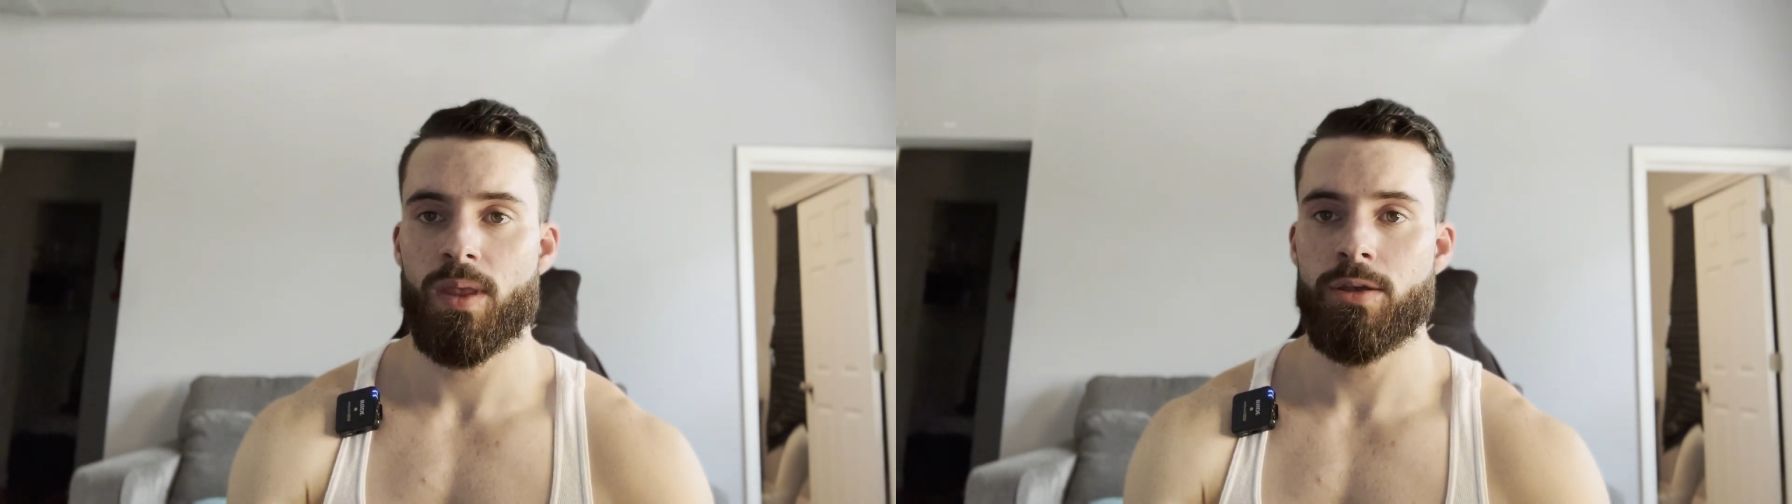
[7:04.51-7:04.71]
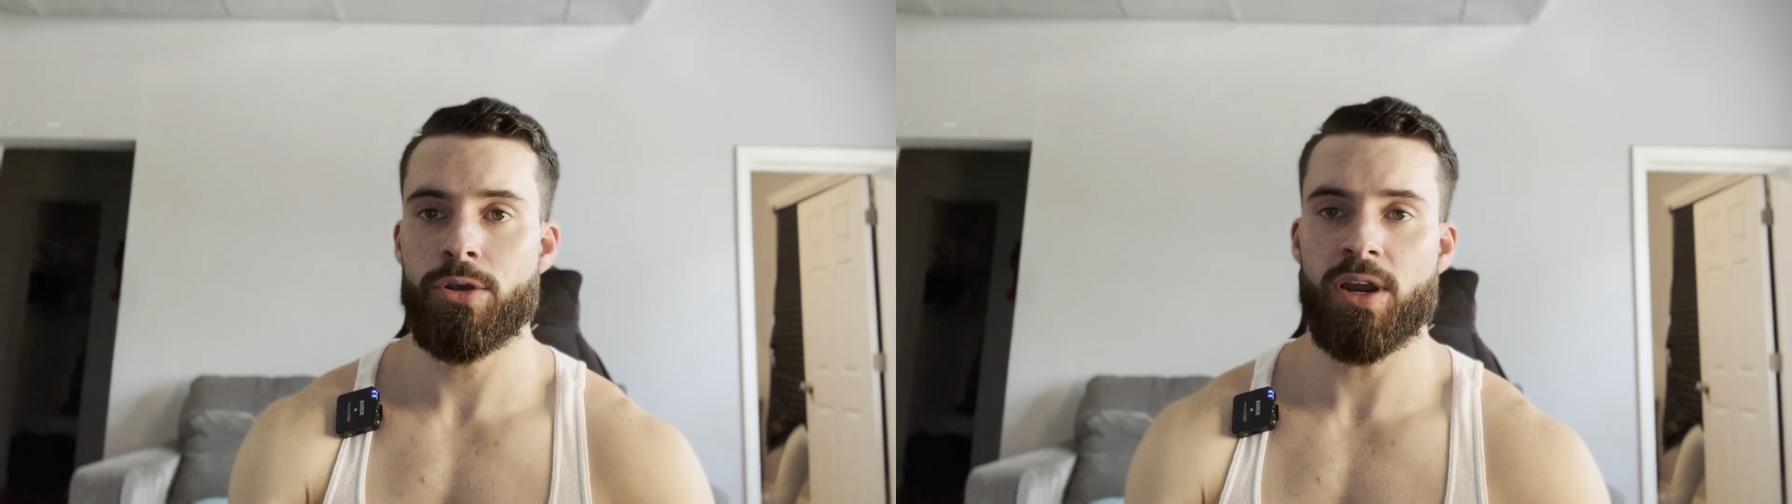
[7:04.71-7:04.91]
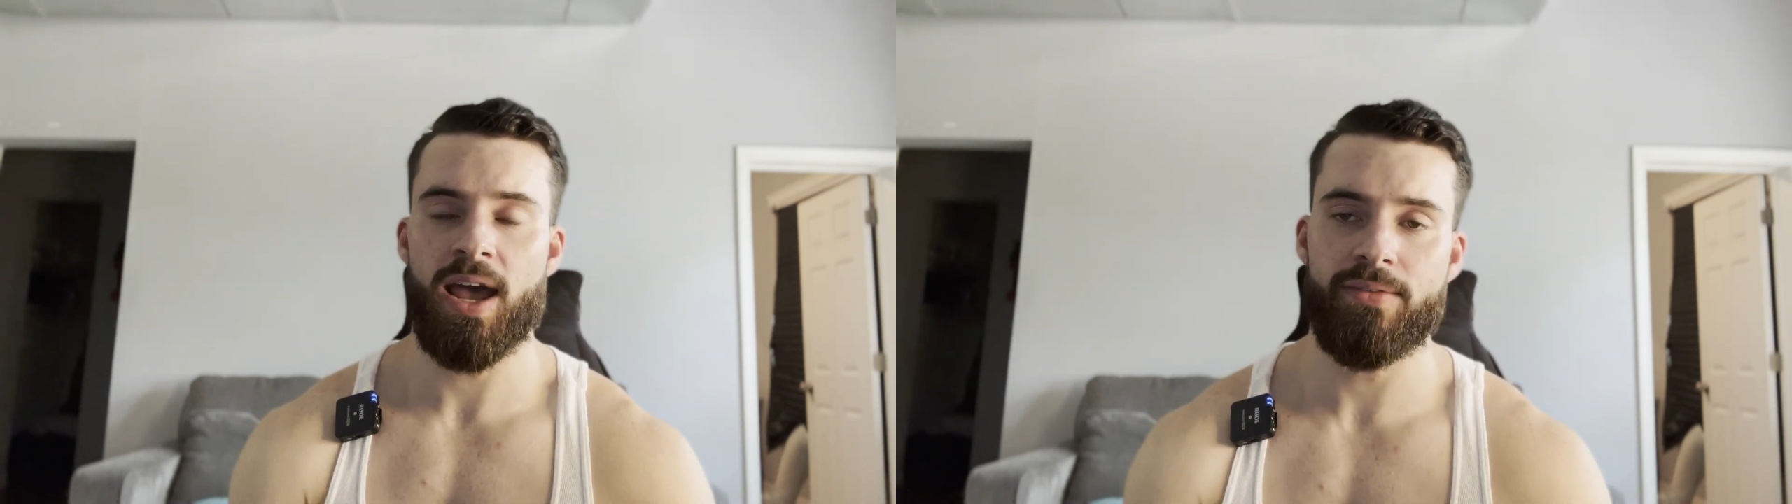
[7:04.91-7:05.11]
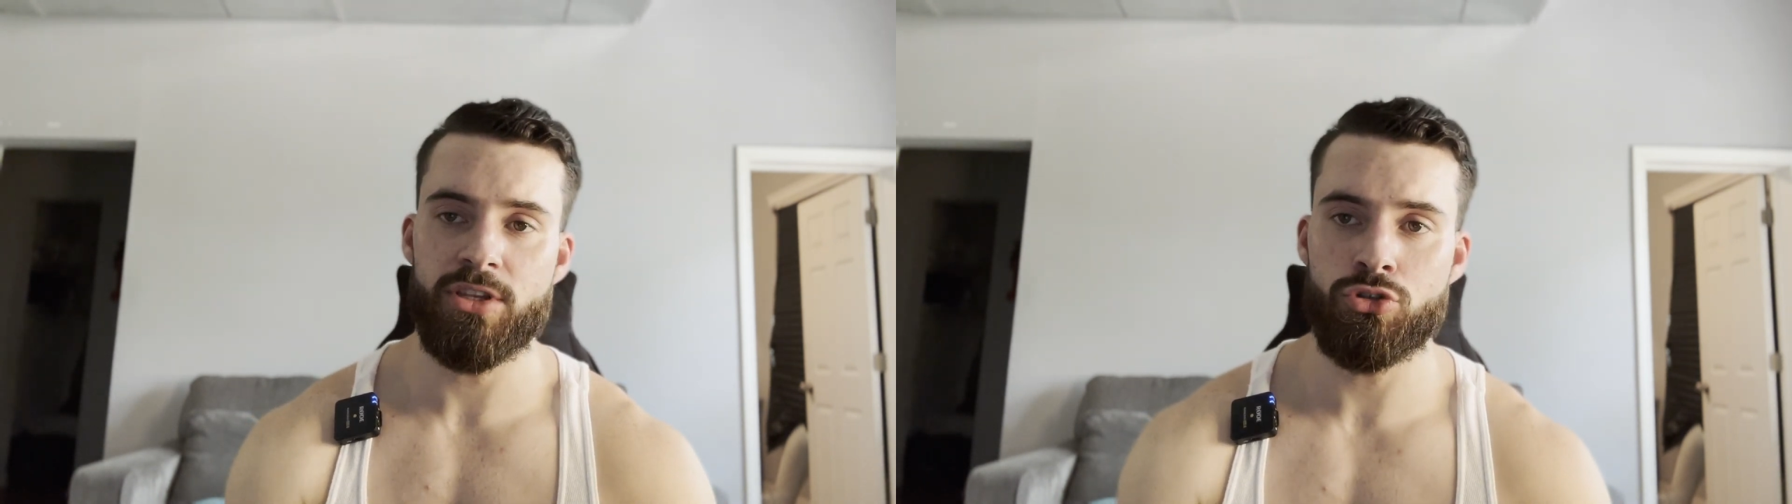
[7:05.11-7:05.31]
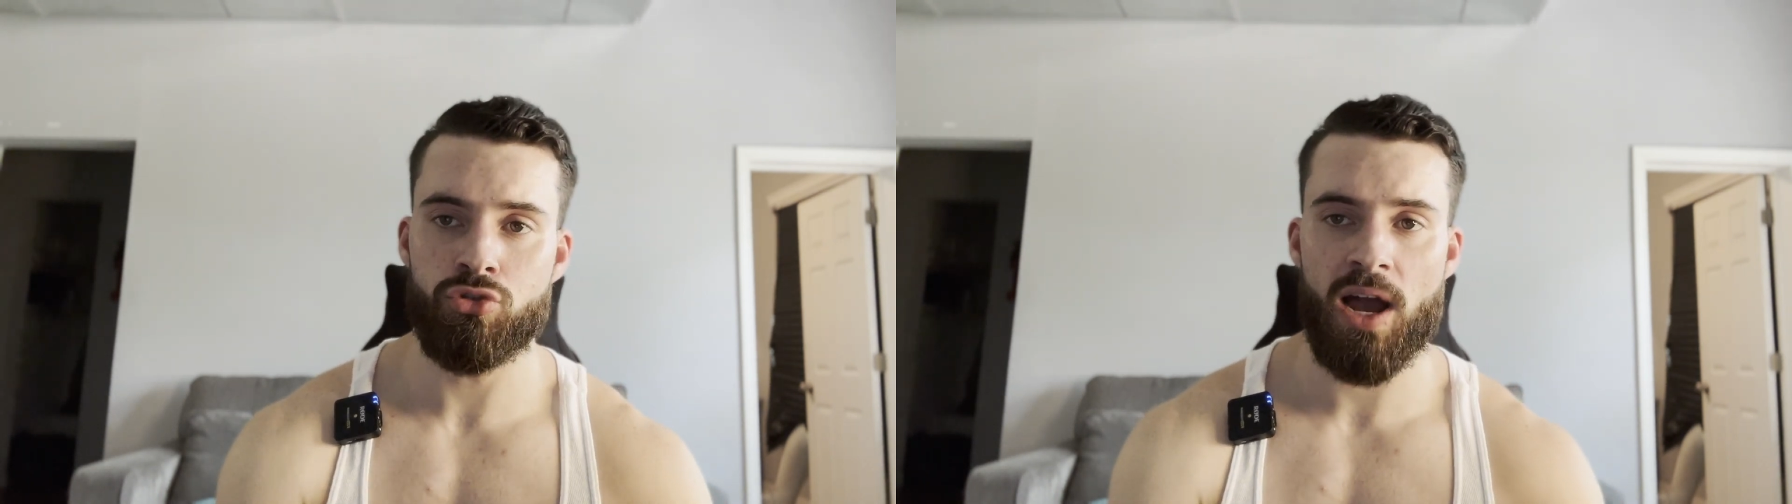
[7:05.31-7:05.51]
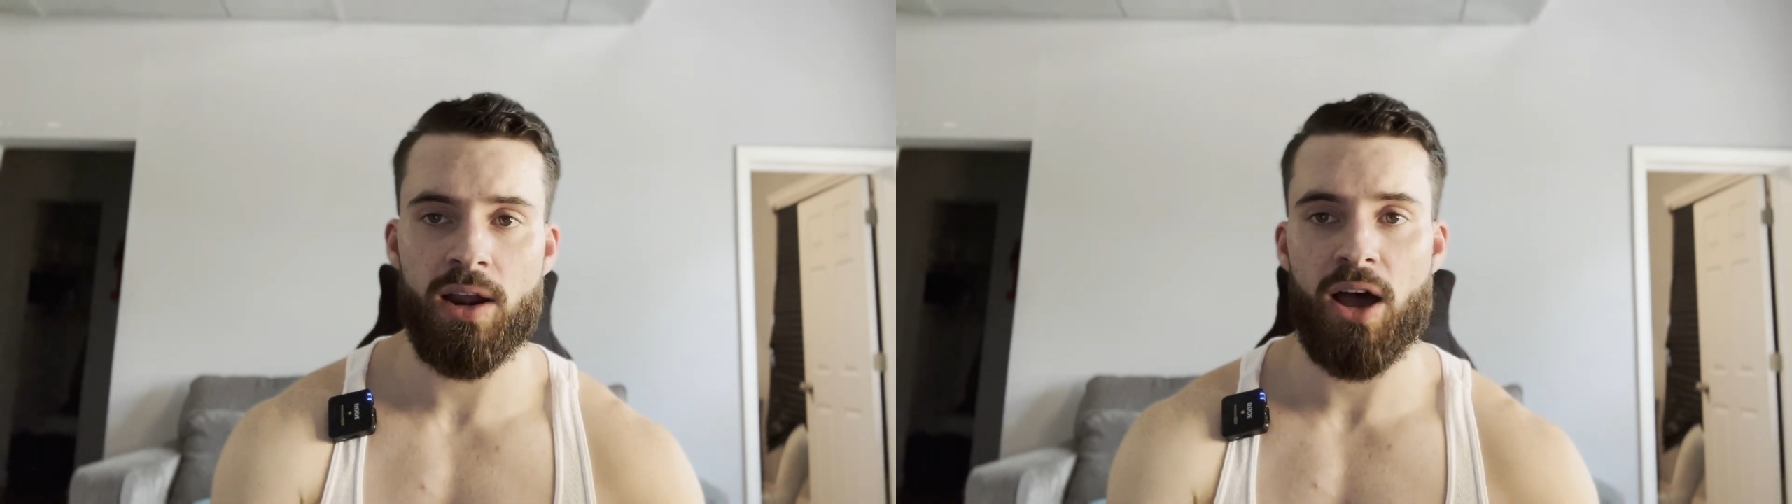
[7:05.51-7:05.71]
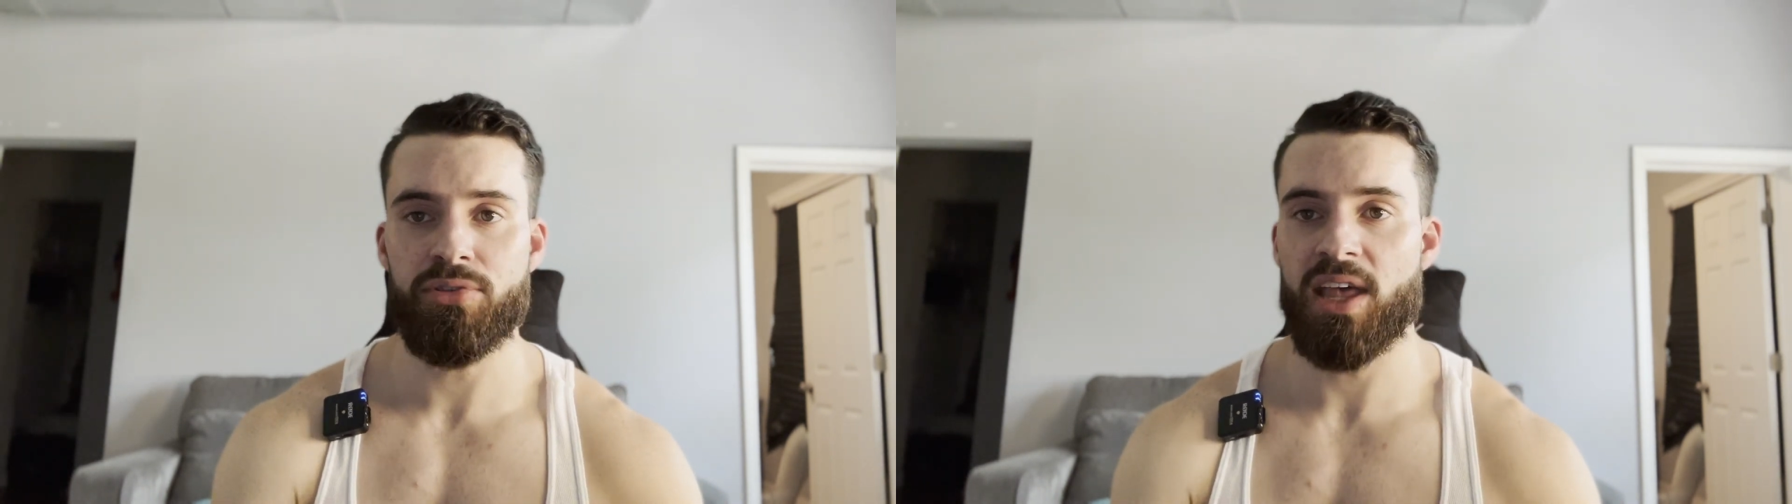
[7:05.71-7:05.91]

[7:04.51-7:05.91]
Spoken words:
You're going to have to drown out